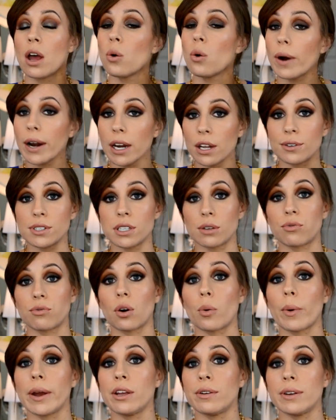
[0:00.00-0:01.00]
want to use it
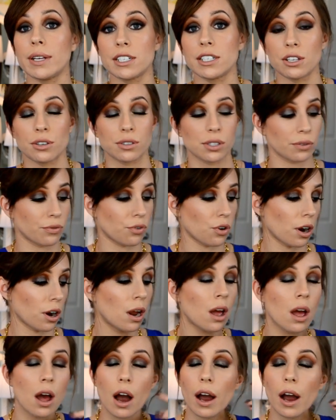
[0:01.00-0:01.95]
for, what you need to use it for.